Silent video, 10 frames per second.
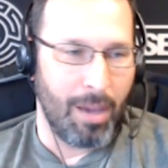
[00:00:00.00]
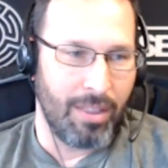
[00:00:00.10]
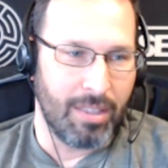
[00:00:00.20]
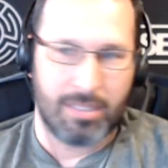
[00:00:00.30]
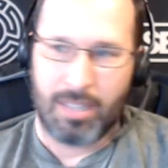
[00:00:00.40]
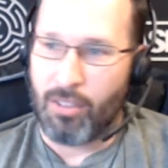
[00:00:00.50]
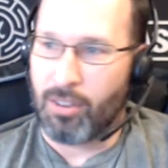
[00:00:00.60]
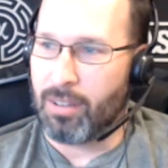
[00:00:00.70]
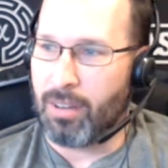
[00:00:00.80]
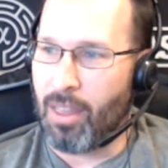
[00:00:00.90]
i think this is another
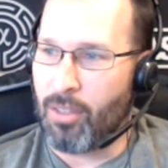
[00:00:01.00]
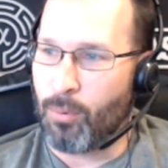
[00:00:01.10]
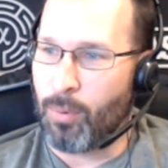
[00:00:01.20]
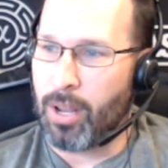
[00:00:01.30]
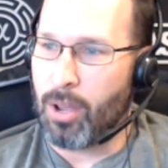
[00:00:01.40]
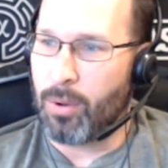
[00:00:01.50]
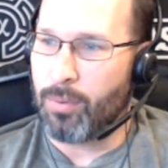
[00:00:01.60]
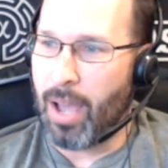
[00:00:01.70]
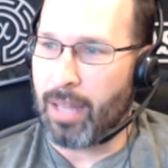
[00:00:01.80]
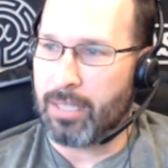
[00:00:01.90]
another way to go
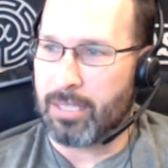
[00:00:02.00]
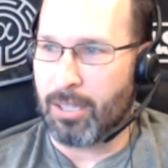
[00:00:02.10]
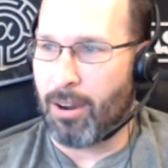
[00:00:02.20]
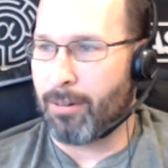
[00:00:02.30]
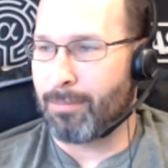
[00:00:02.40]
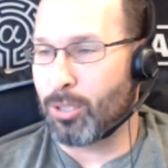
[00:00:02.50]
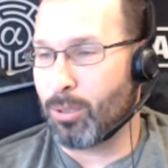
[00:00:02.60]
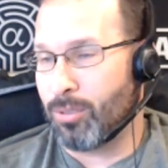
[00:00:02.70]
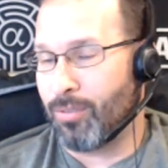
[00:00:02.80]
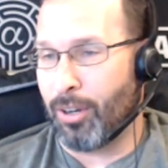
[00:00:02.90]
at this cigar
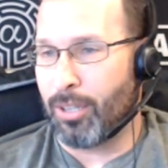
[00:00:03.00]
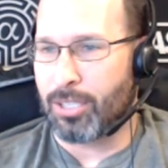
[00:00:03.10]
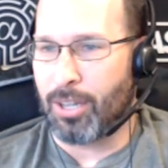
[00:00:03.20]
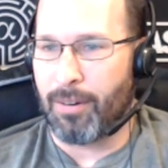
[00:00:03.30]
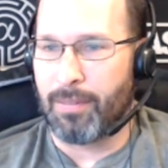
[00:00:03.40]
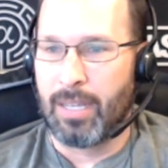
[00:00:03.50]
so it's a very good cigar